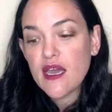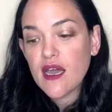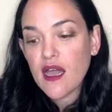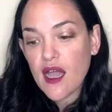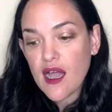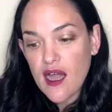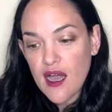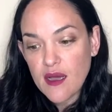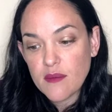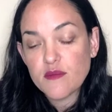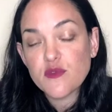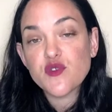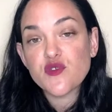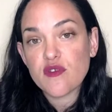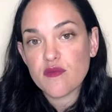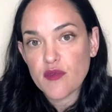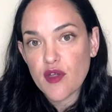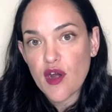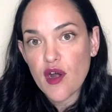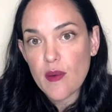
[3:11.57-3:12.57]
comes
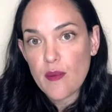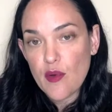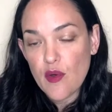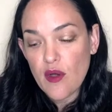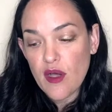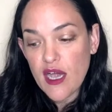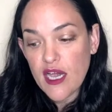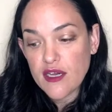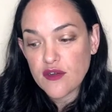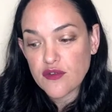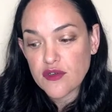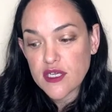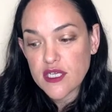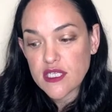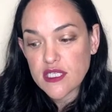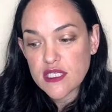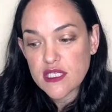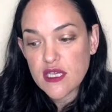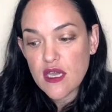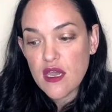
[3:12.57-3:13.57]
from
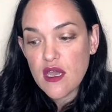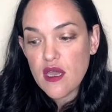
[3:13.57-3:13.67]
carbohydrates,